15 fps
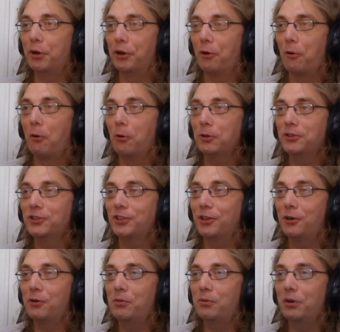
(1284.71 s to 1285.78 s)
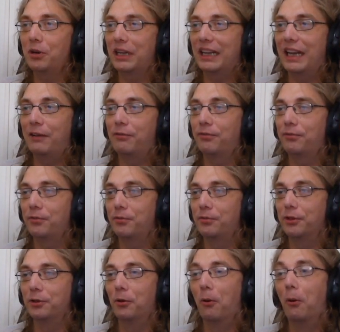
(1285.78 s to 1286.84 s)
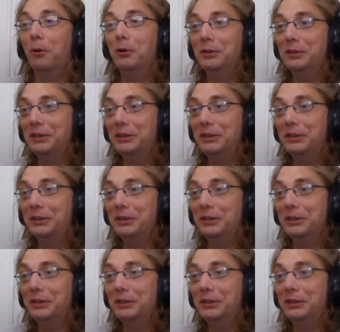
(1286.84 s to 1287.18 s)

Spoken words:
but also get through the door.